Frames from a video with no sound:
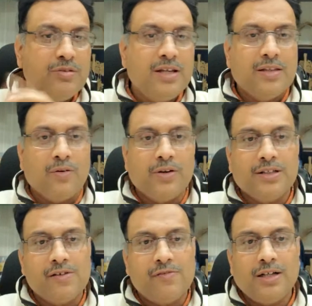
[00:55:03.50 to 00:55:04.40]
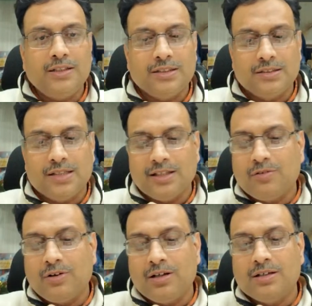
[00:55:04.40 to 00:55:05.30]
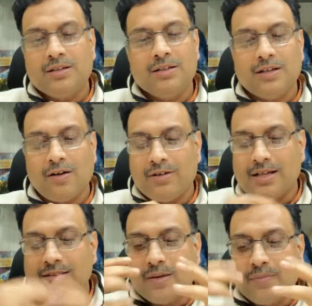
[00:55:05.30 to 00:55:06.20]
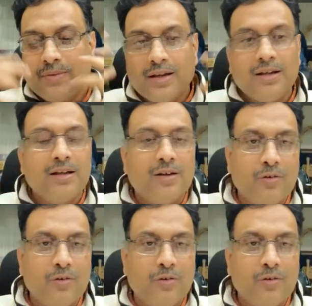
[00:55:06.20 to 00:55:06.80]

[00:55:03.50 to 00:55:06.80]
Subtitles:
doing the original function, the other one now does something